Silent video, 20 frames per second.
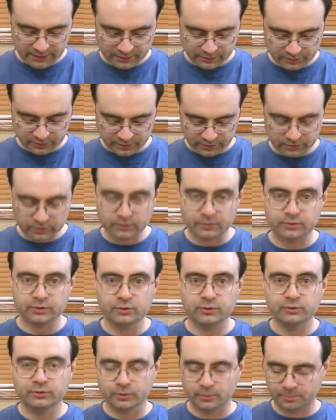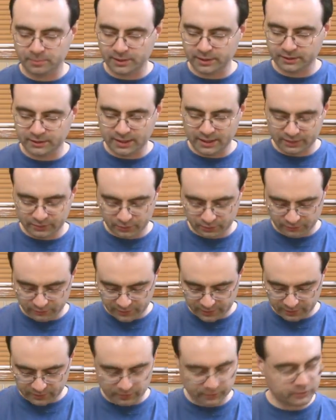and uh, you know use your pick and your
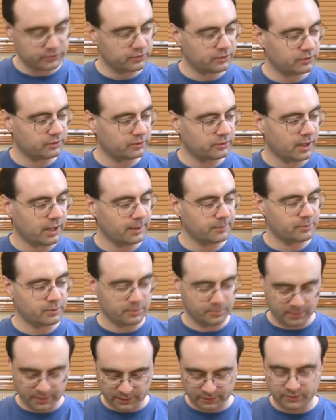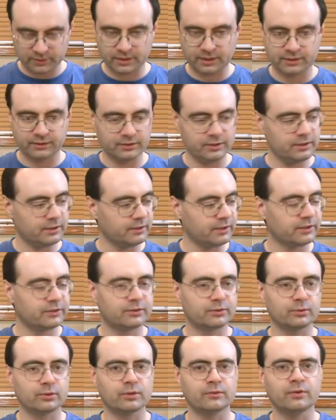fingers to hybrid pick the idea.
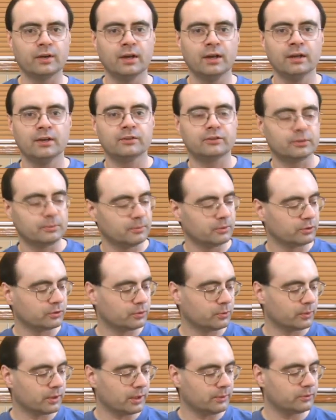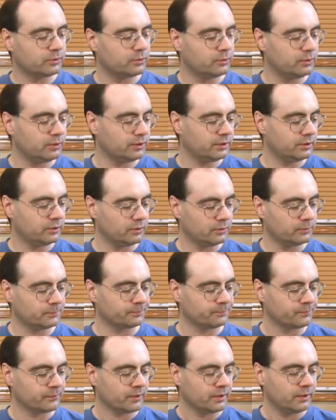That's sort of similar to what I was doing, you
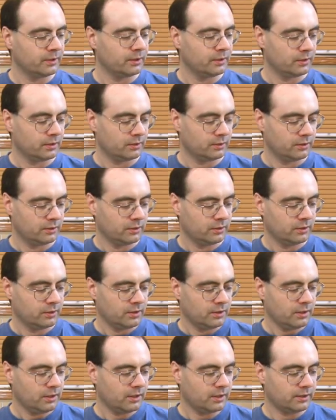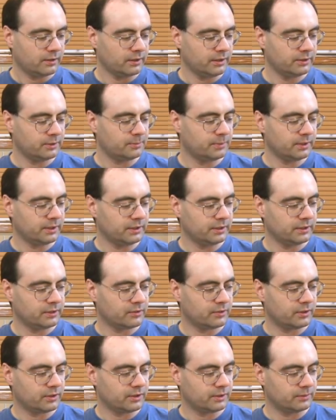know. Uh, in the beginning
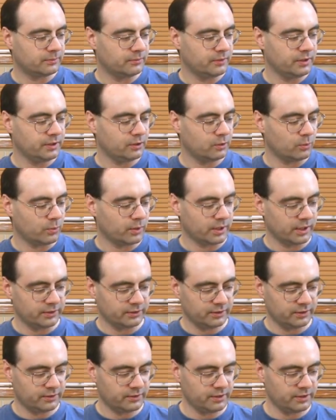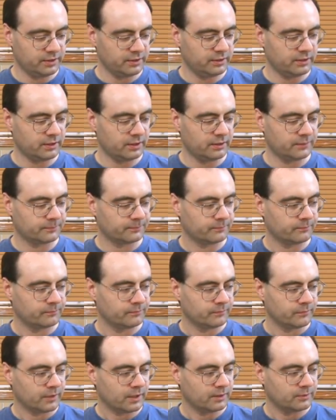of the video when I did the
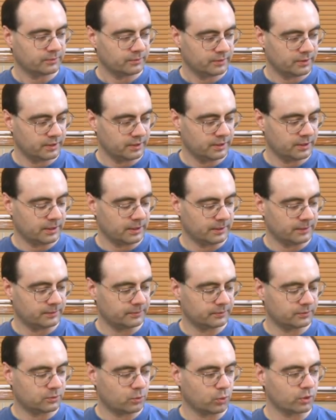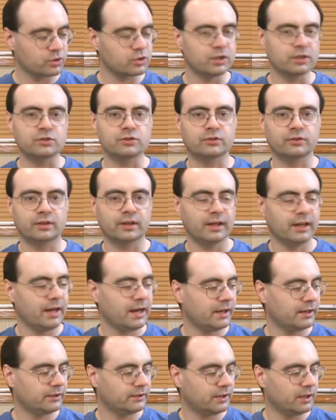uh, the uh, chord changes that I
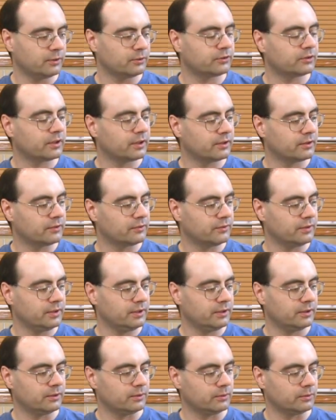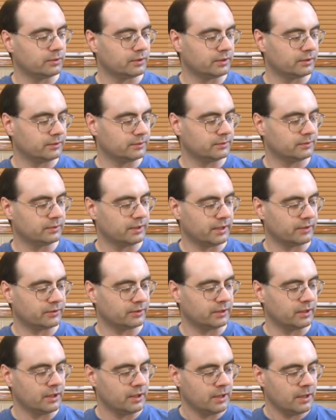had at the outset of the video uh,
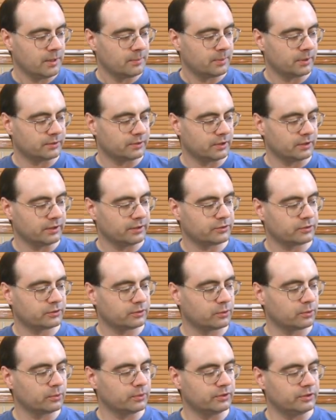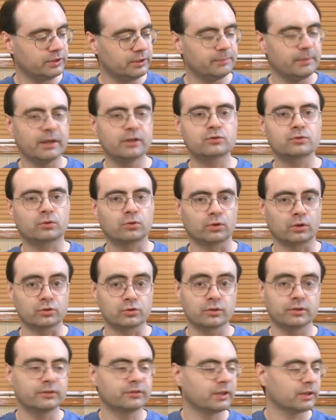lesson. But uh, let's just go to a D major chord. I'll
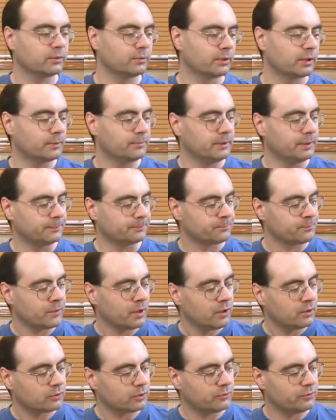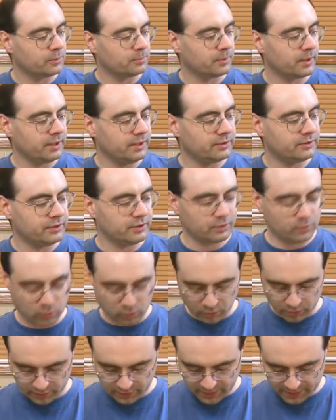show you exactly what I mean. So if you play a D
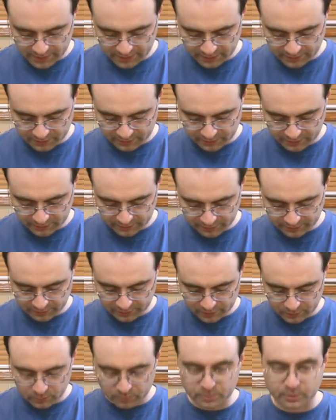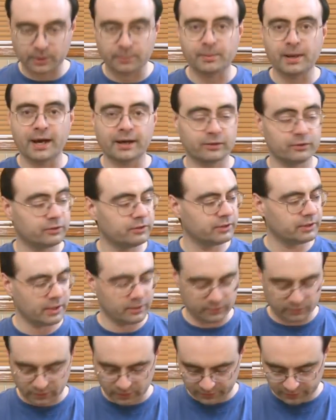chord, and let's say we'll put a pattern
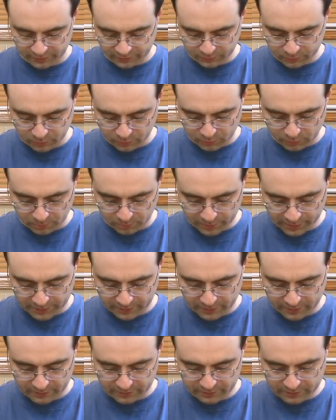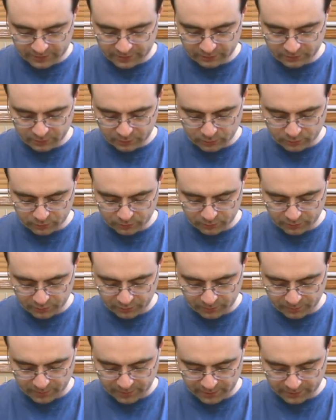together on this, where we'll play the D note
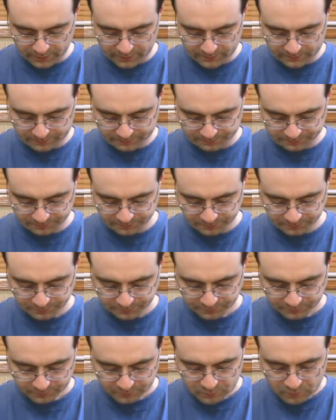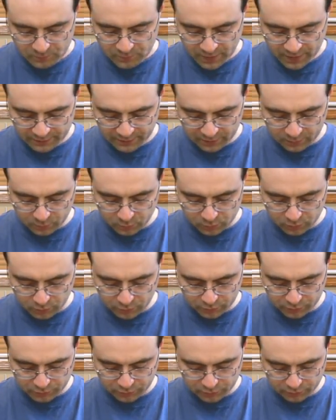with the pick, and then we'll
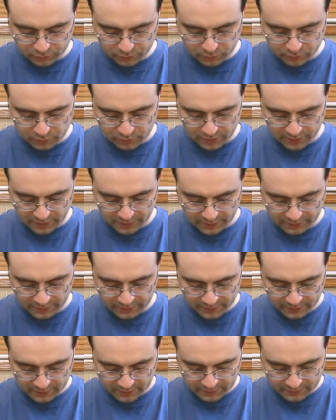go to